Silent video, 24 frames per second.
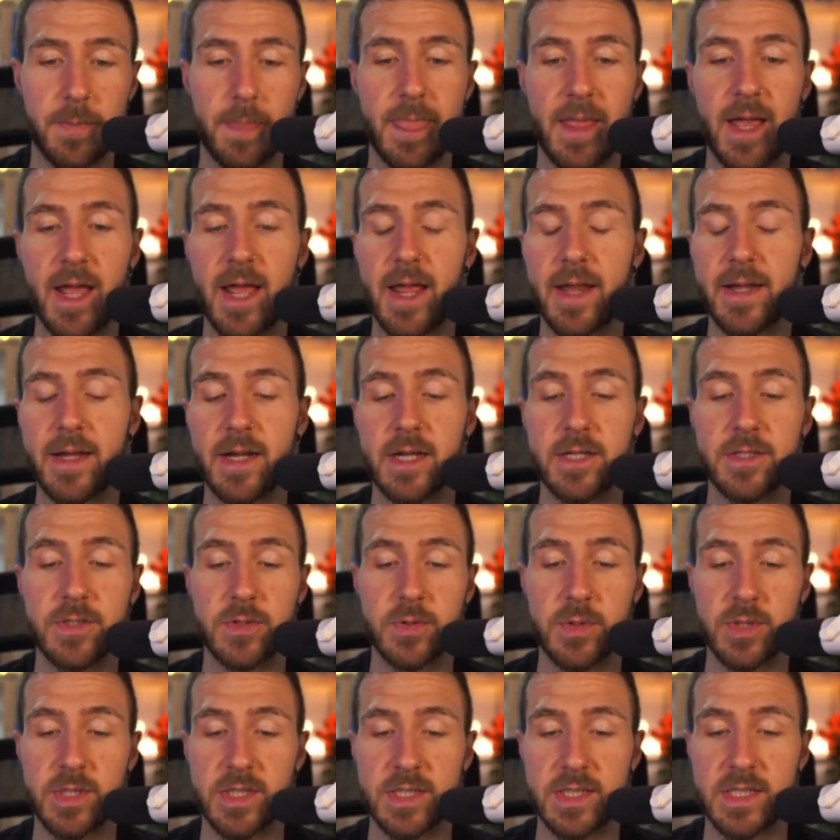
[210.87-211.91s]
And as you
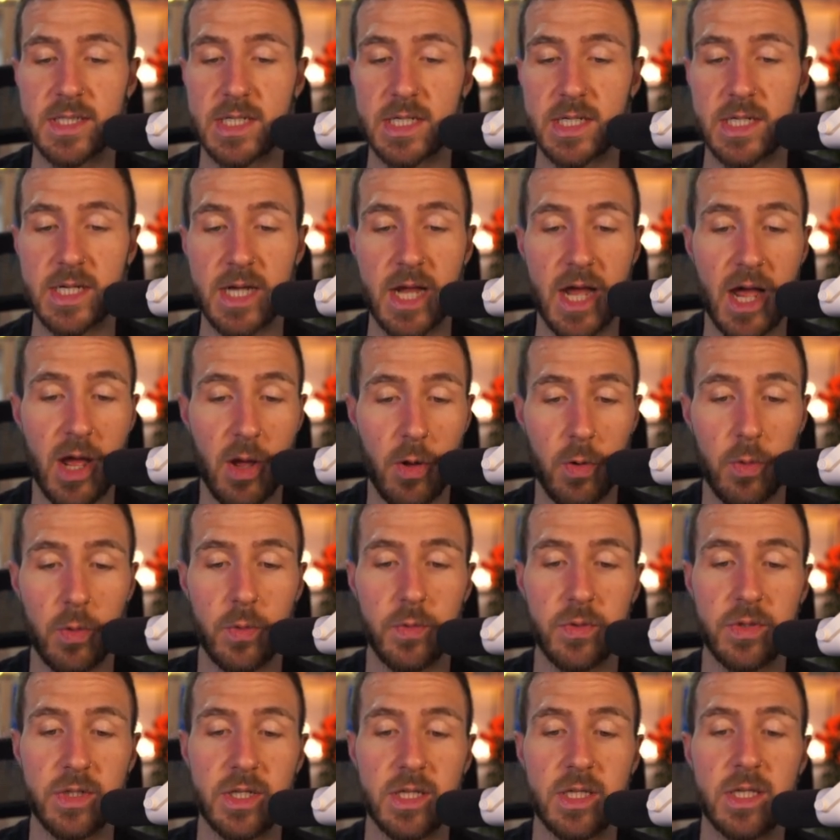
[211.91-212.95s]
can see now,
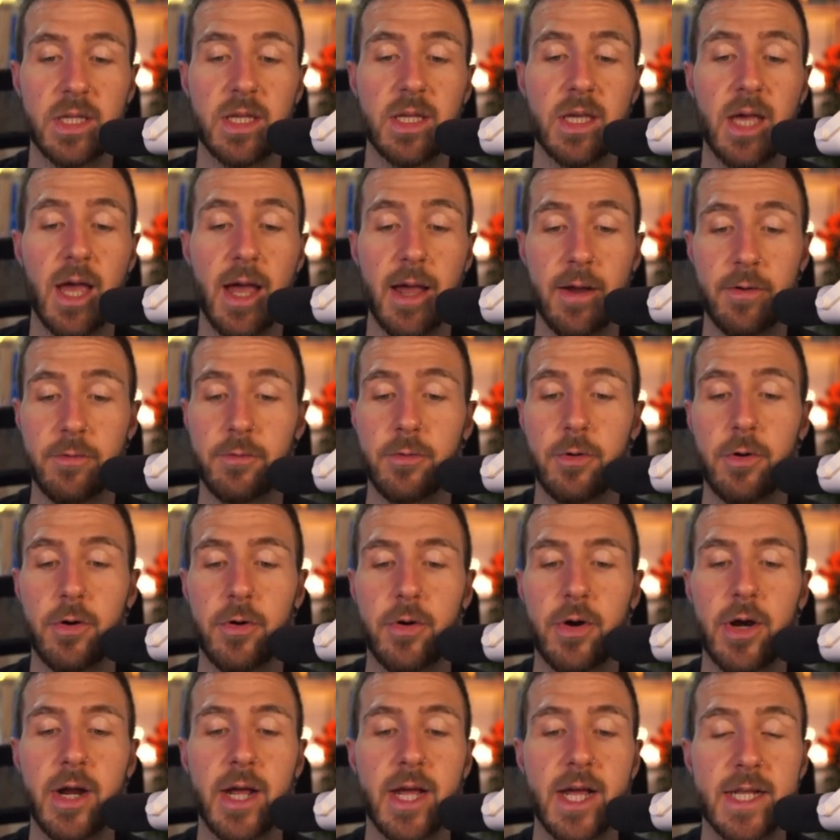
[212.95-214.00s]
the error
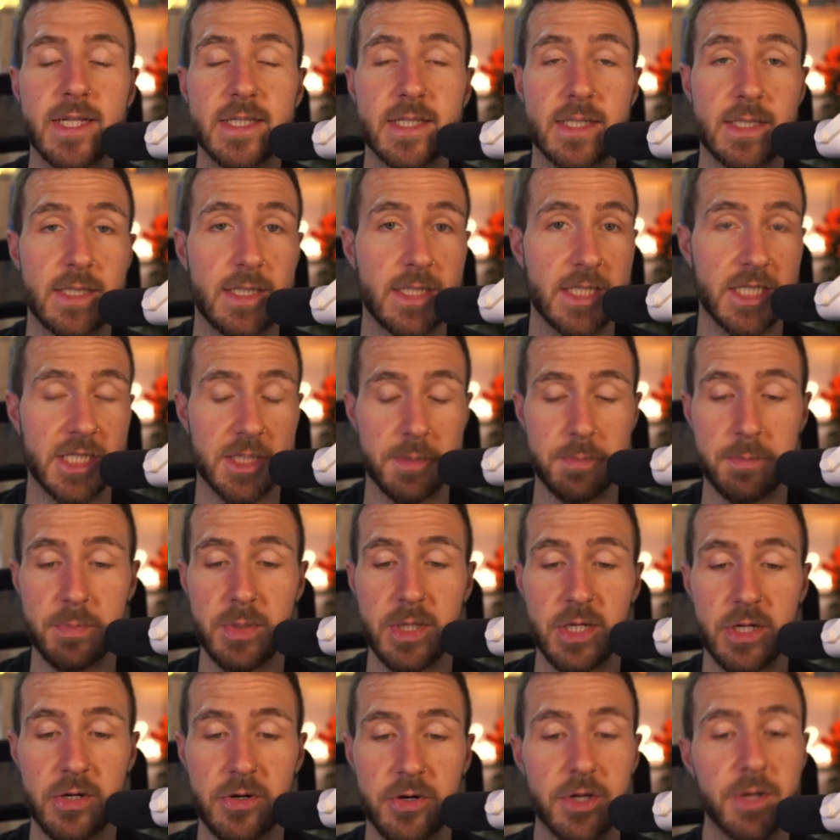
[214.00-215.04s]
has
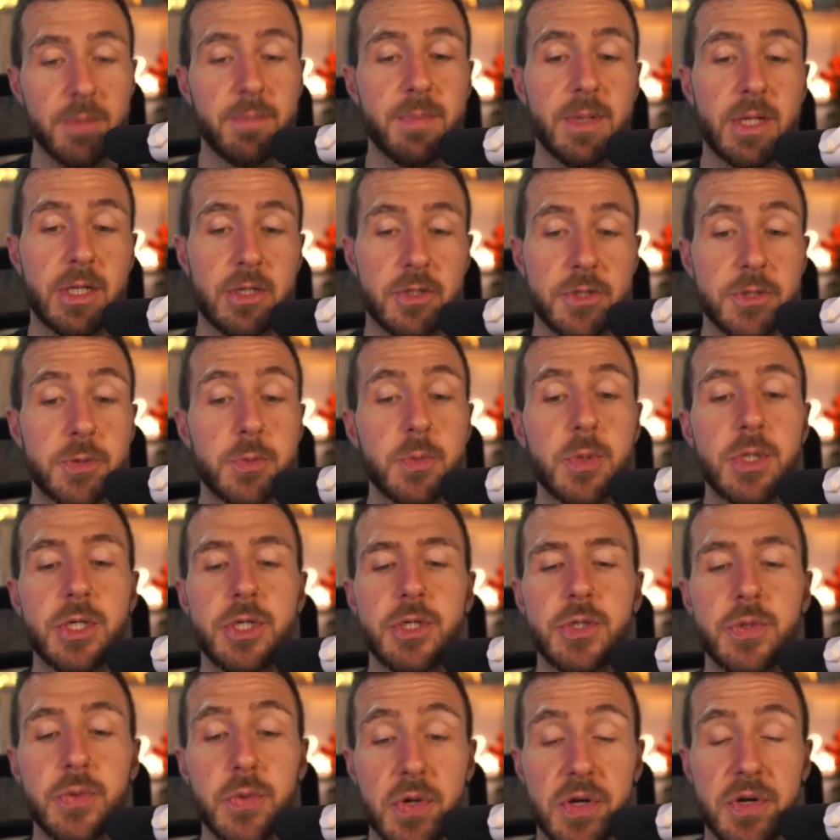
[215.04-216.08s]
disappeared because we're
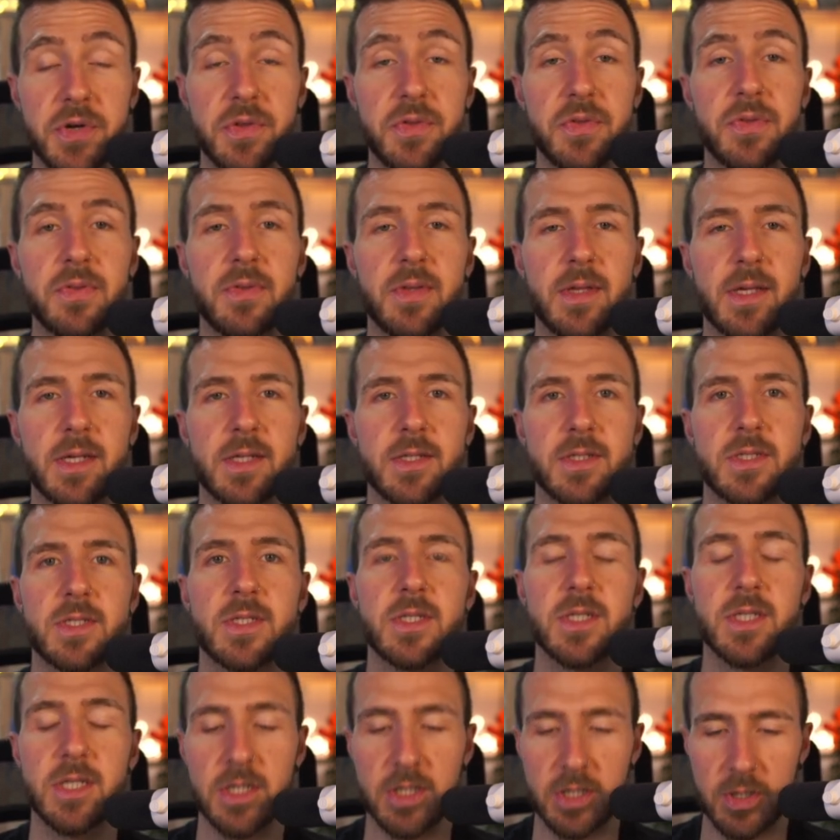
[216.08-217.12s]
doing the things
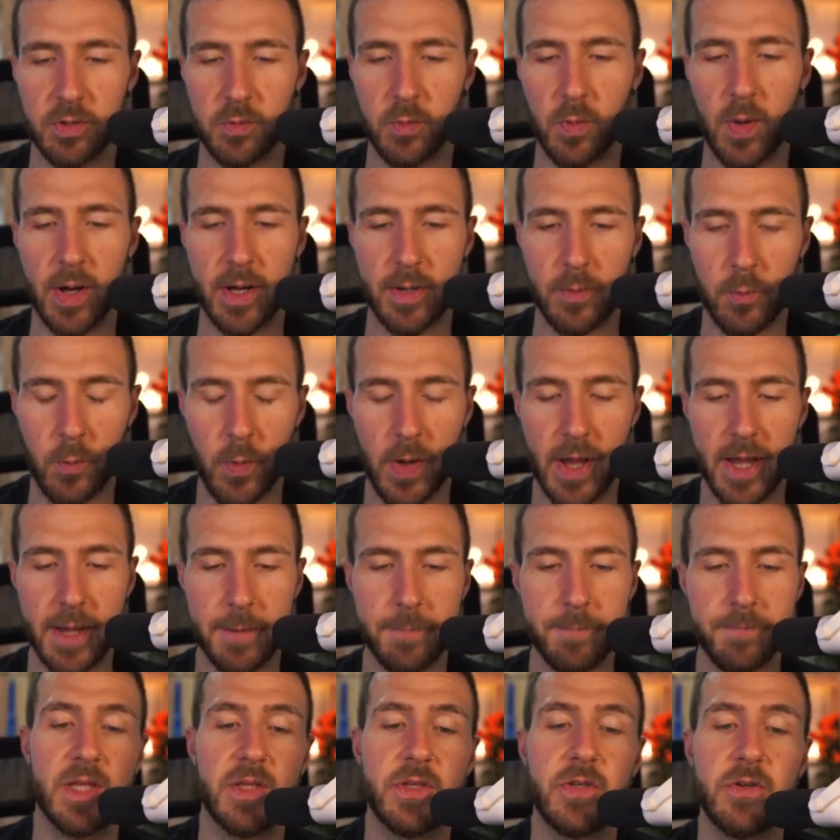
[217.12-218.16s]
in the right way.
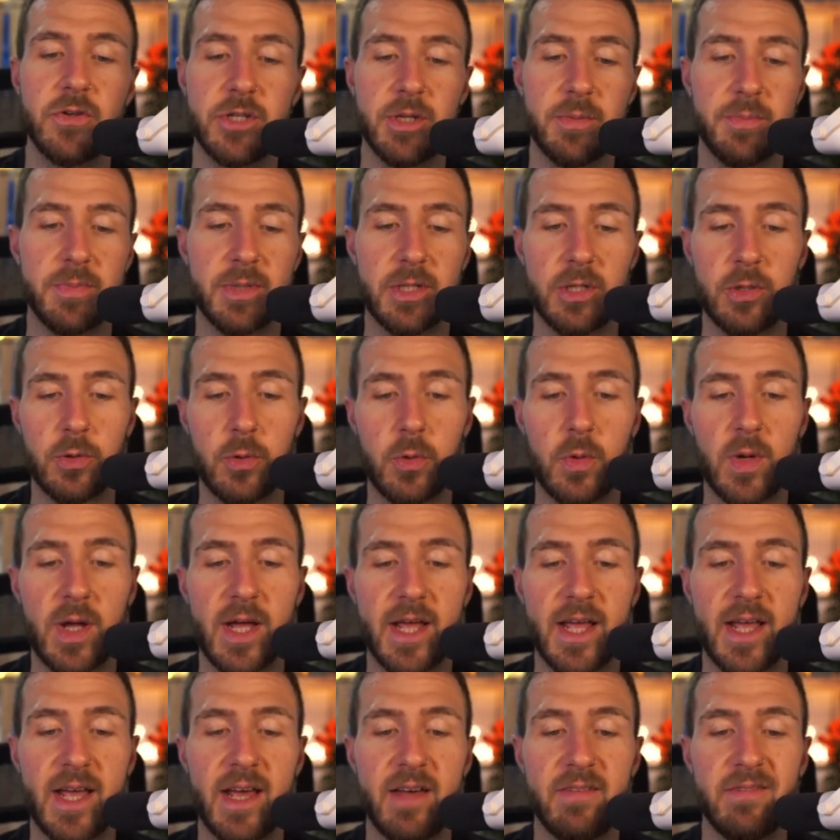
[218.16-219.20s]
Here down below, I
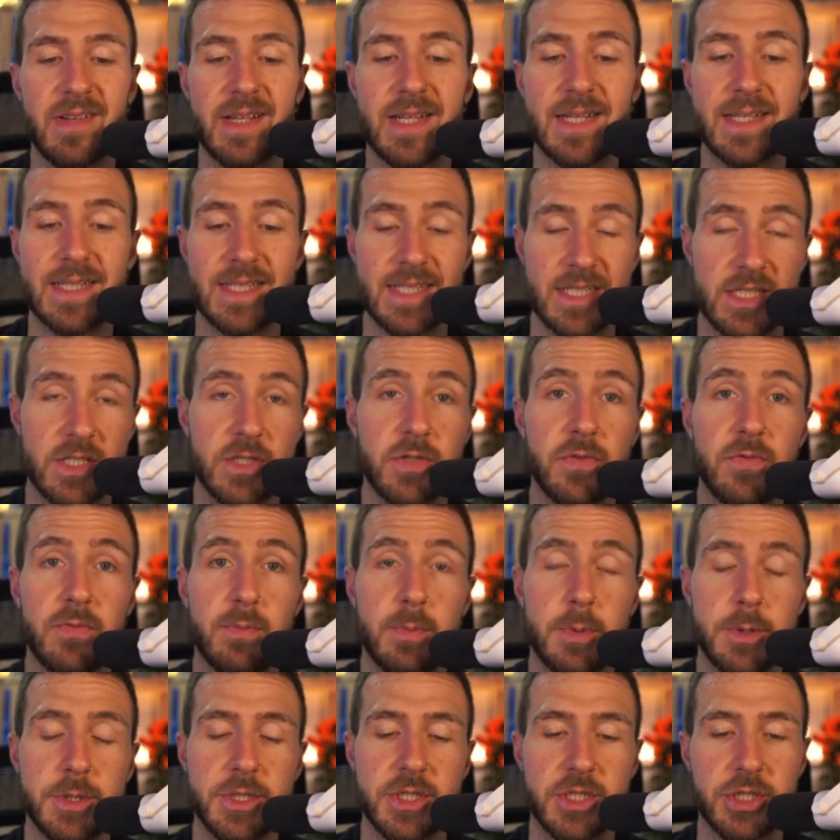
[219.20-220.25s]
have a list of
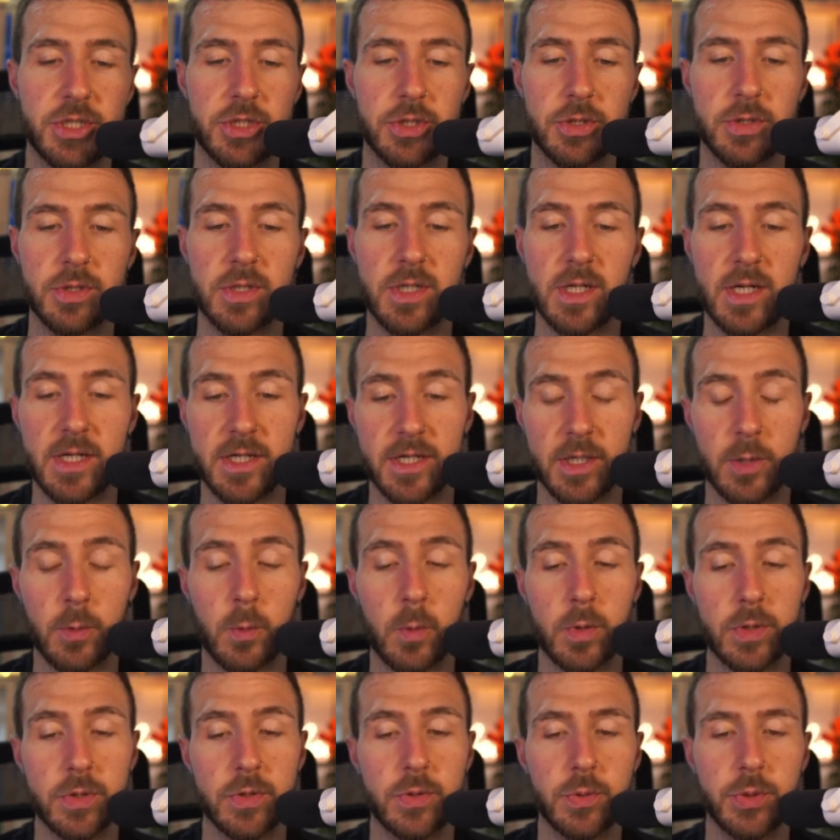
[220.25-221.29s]
positions and I
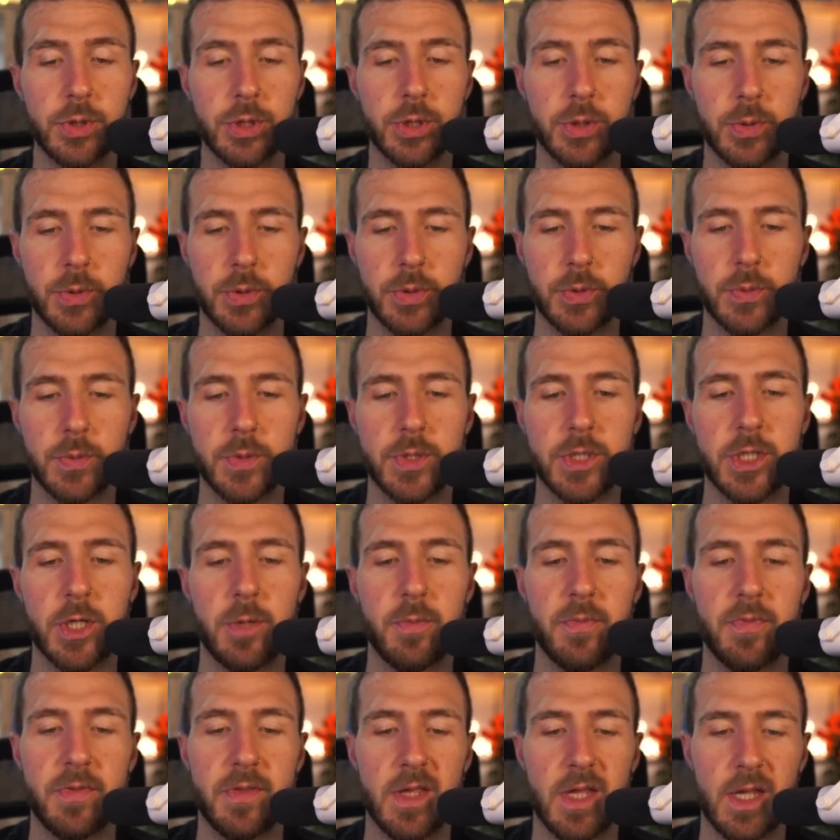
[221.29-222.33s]
want to show you
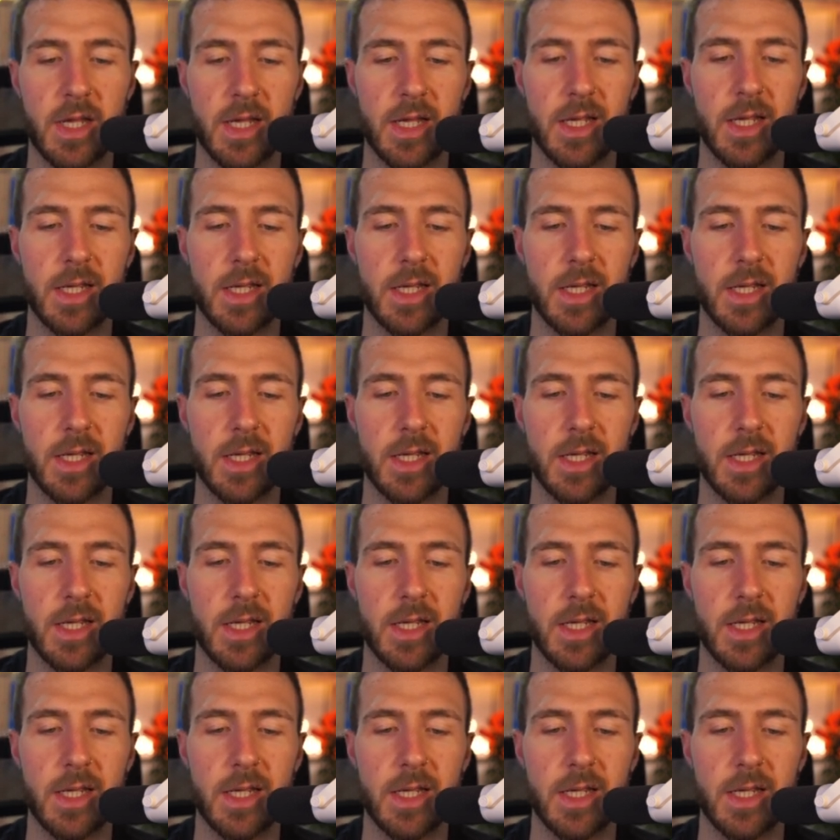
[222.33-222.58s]
something